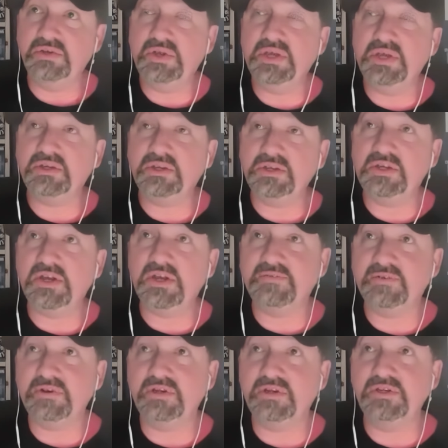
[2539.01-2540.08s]
You get a good
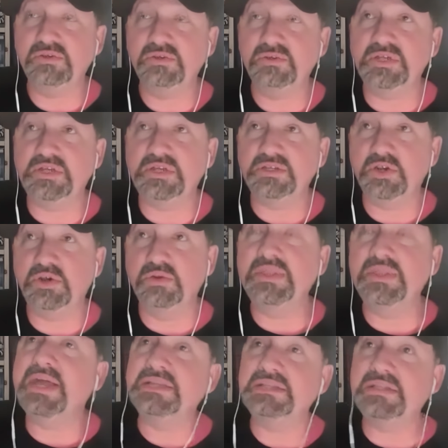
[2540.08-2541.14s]
cover and you set
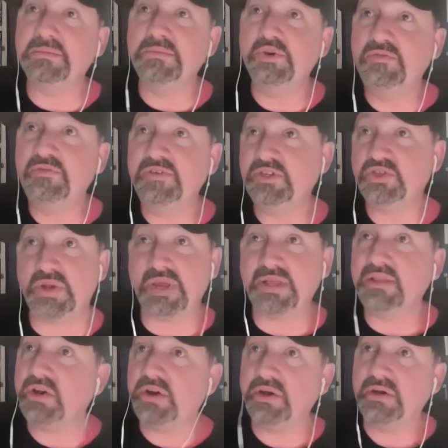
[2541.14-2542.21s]
tone. That's the movie
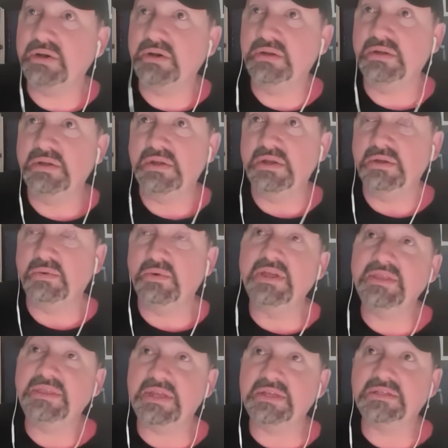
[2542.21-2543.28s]
trailer,
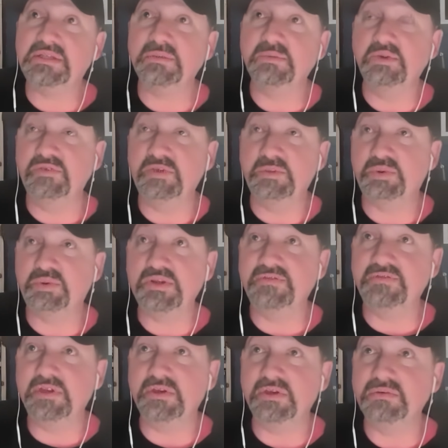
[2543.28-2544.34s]
right? That's the movie
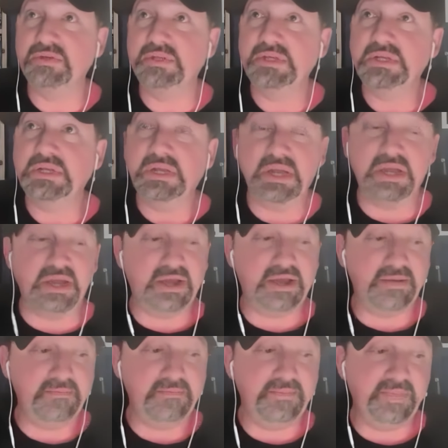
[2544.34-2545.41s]
preview.
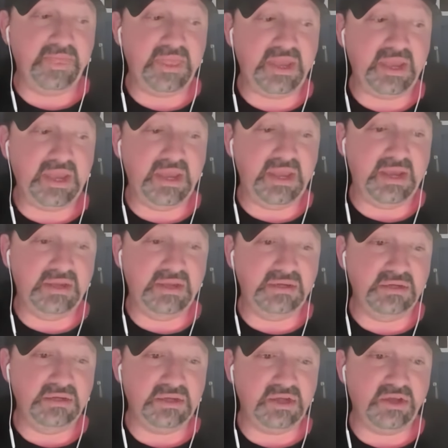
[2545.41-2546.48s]

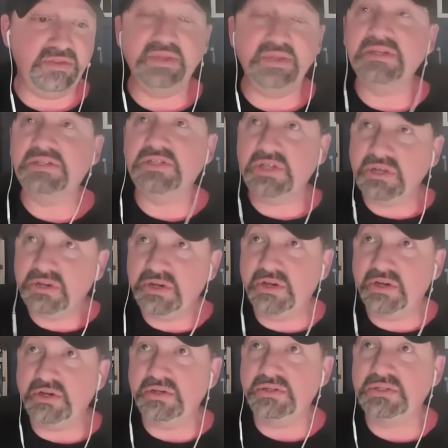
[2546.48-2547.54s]
And on the
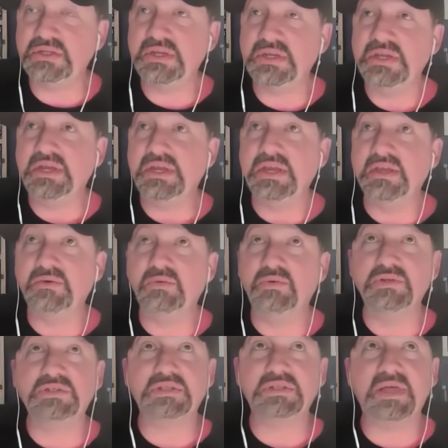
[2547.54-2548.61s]
interiors, it
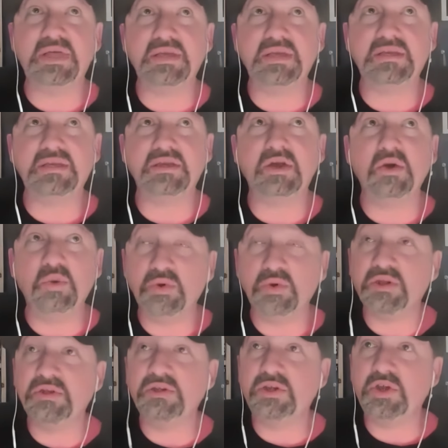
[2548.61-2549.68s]
was like, oh,
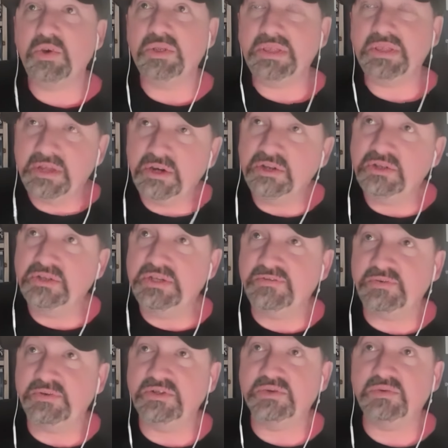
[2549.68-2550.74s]
we're going to go a little
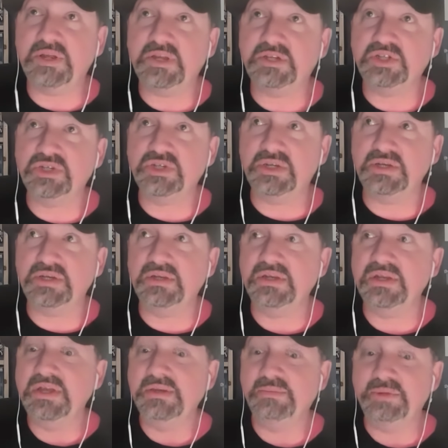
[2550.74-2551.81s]
different direction,
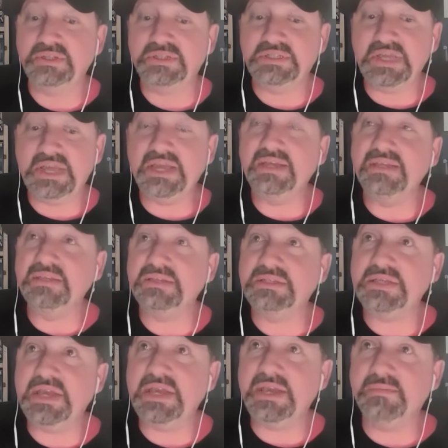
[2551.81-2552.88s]
but stay in the
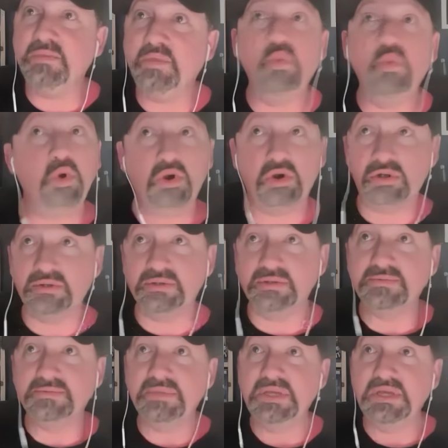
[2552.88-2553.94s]
same
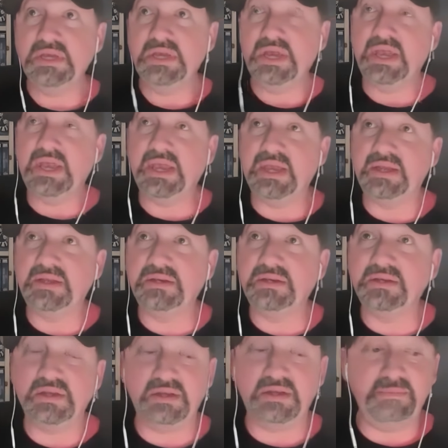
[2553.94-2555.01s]
world.
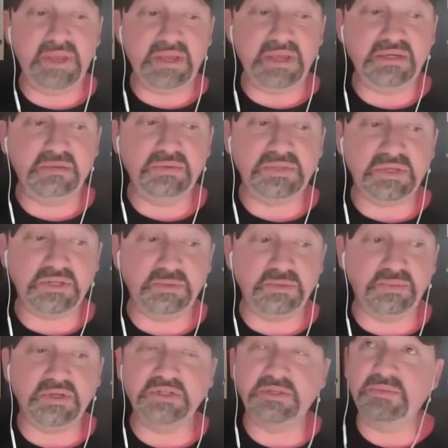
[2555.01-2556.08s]
And Amanda was actually
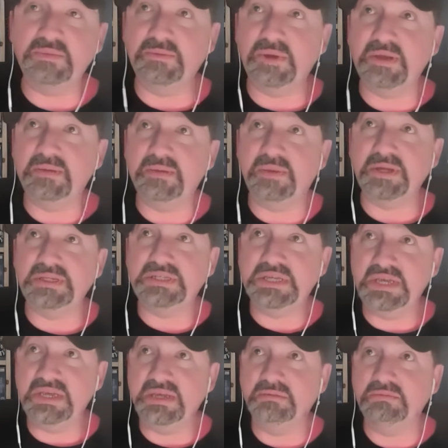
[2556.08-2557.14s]
brought to me by my
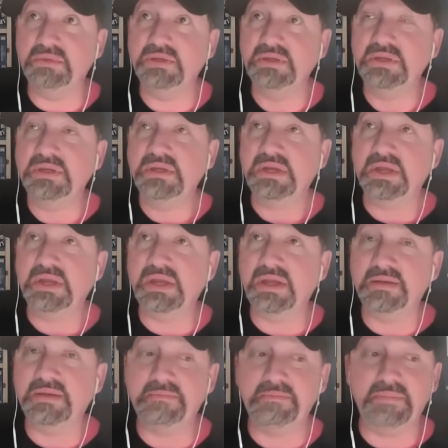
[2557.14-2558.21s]
team.
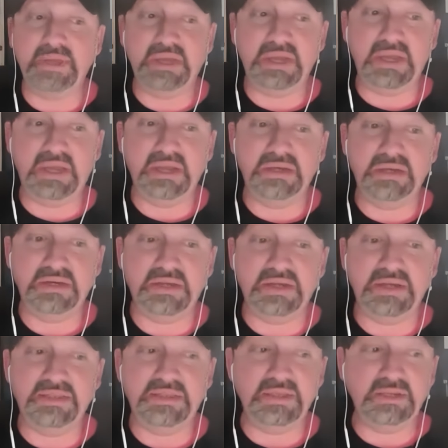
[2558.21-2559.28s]
And
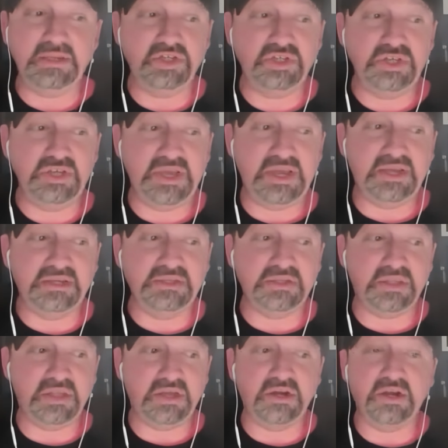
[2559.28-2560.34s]
I think she adds
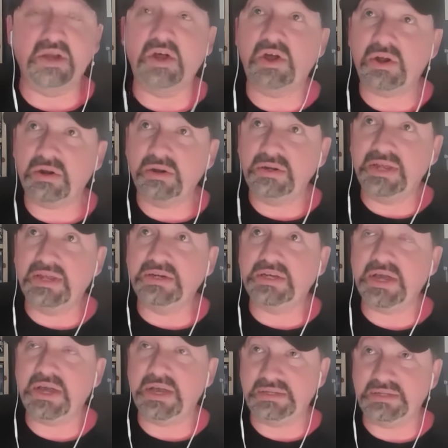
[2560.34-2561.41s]
a lot of heart
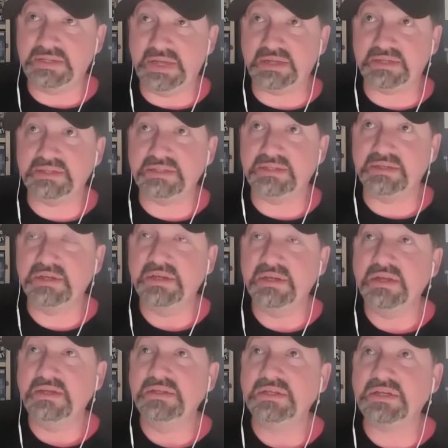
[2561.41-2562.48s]
and context
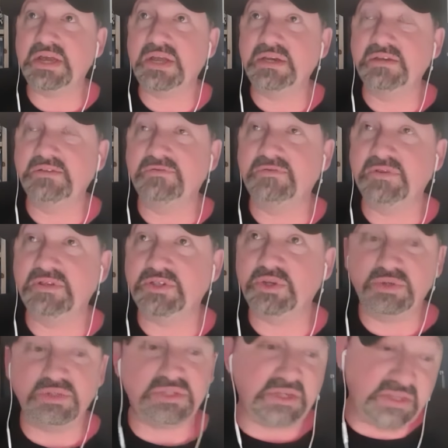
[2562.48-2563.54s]
to
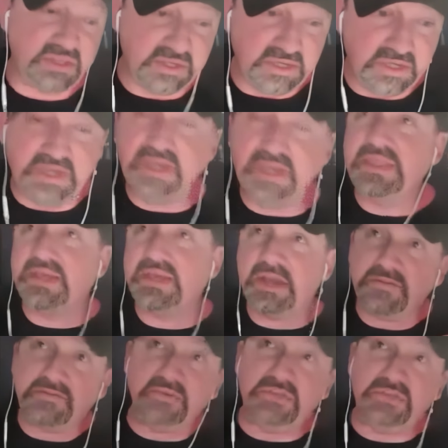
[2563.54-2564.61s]
so it's like, again, that
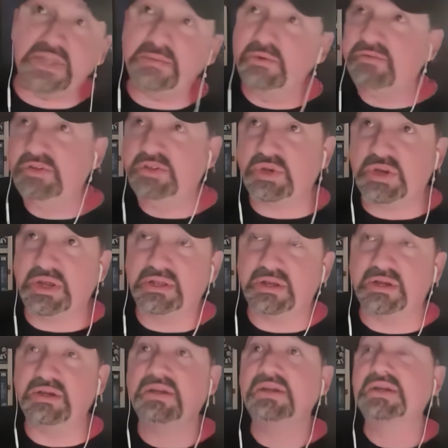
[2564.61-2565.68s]
covers that movie
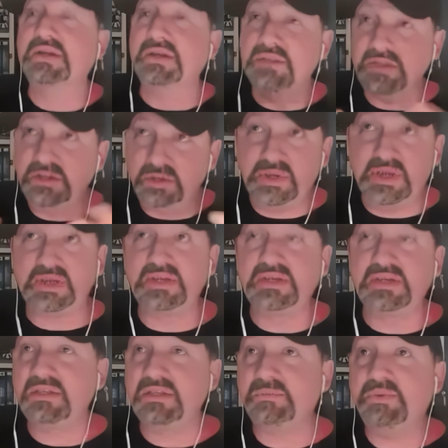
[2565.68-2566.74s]
trailer. And then you get
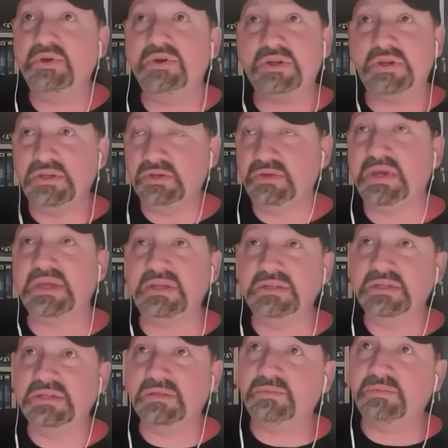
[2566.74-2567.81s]
into the book and you get
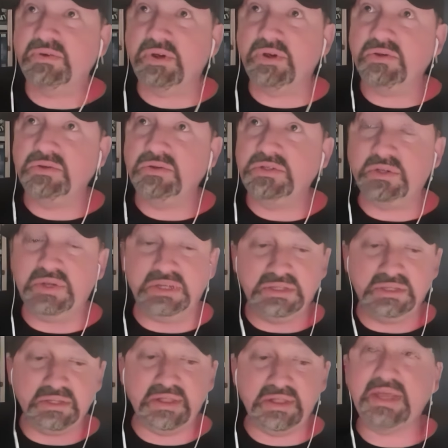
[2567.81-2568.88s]
into the prose, you
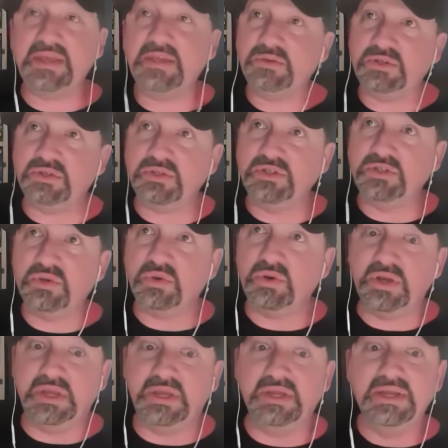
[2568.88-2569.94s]
get the language and the
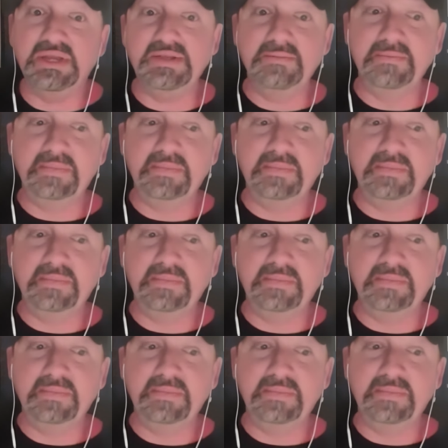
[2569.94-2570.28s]
story.